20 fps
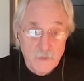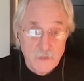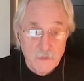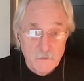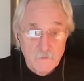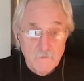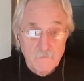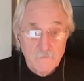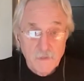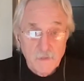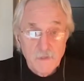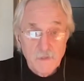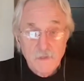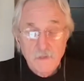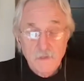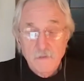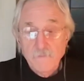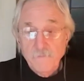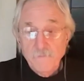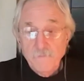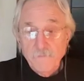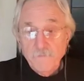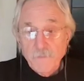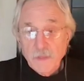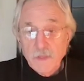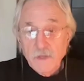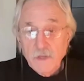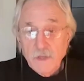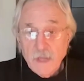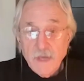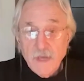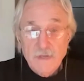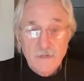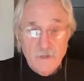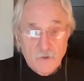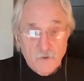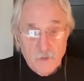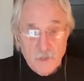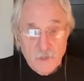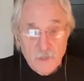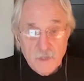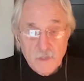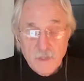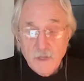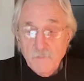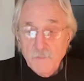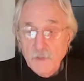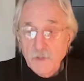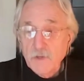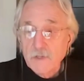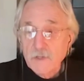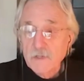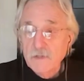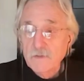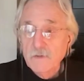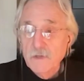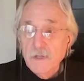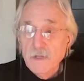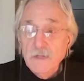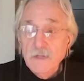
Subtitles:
the category that they belong to.